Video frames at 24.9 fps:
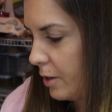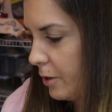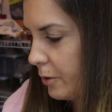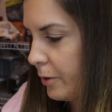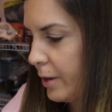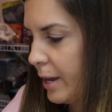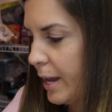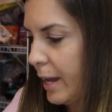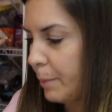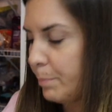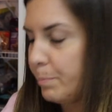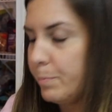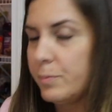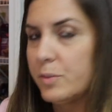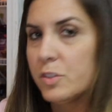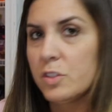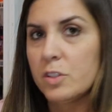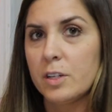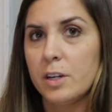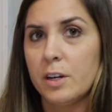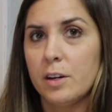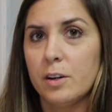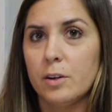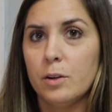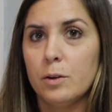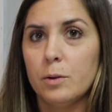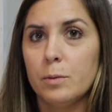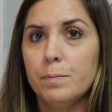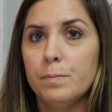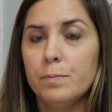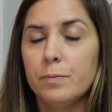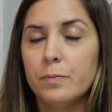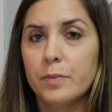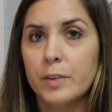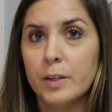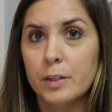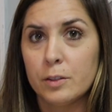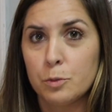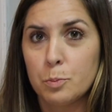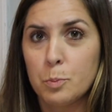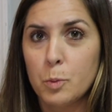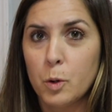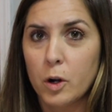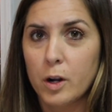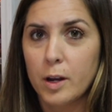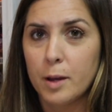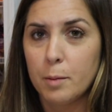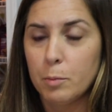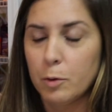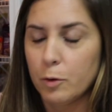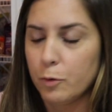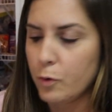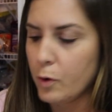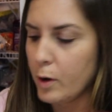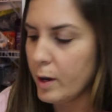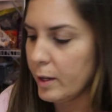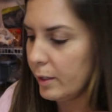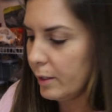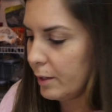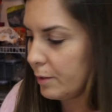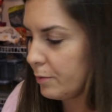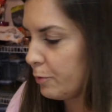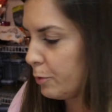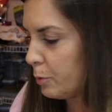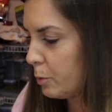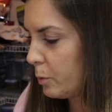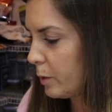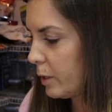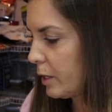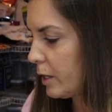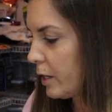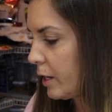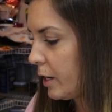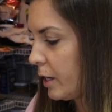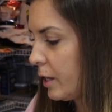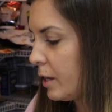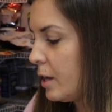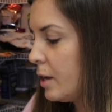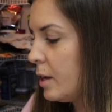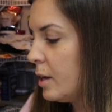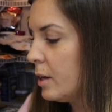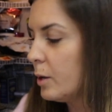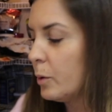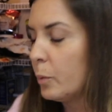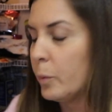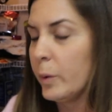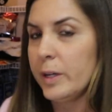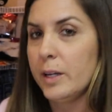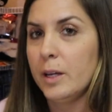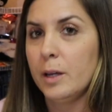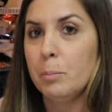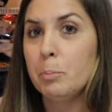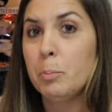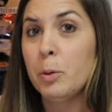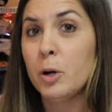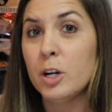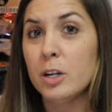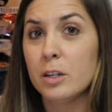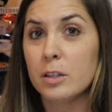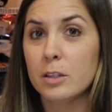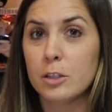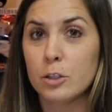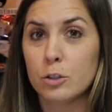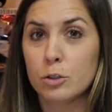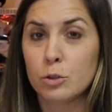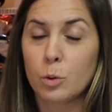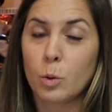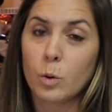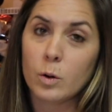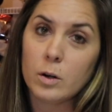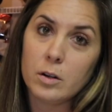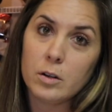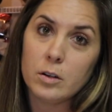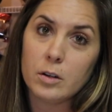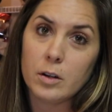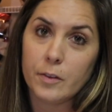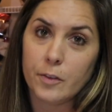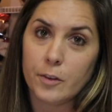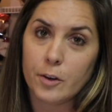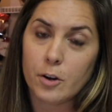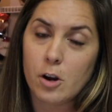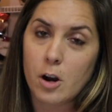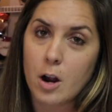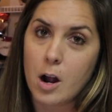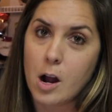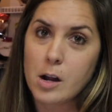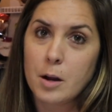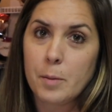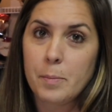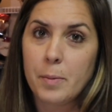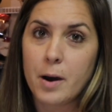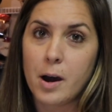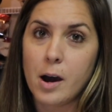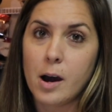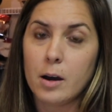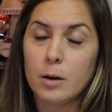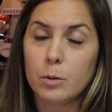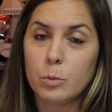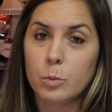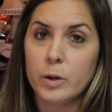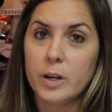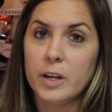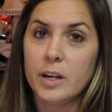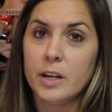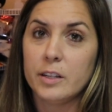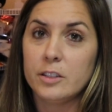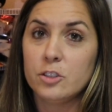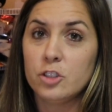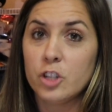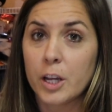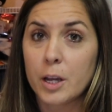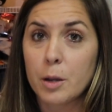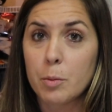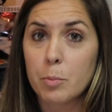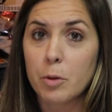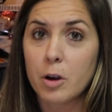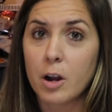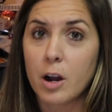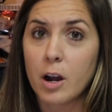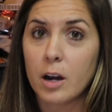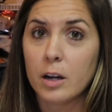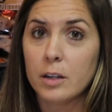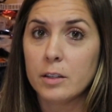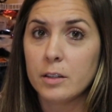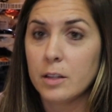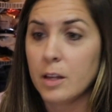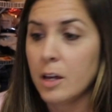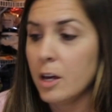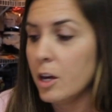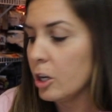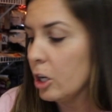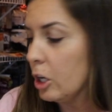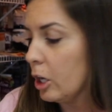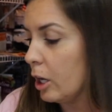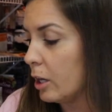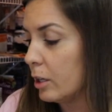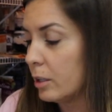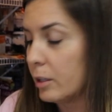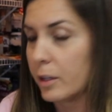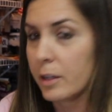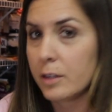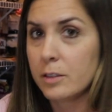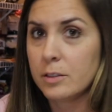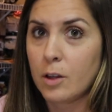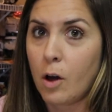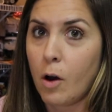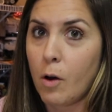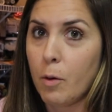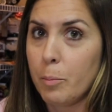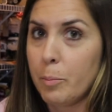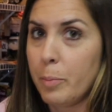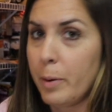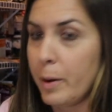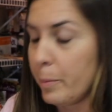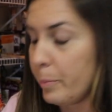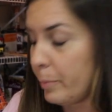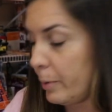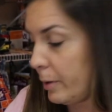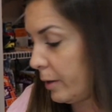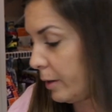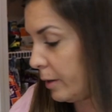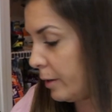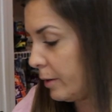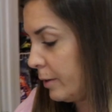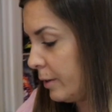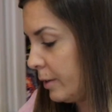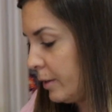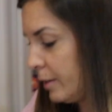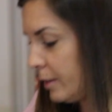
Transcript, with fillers: Okay, so this morning before I left for work, we put the squirrel in the crock pot with chicken broth, garlic, salt, and pepper.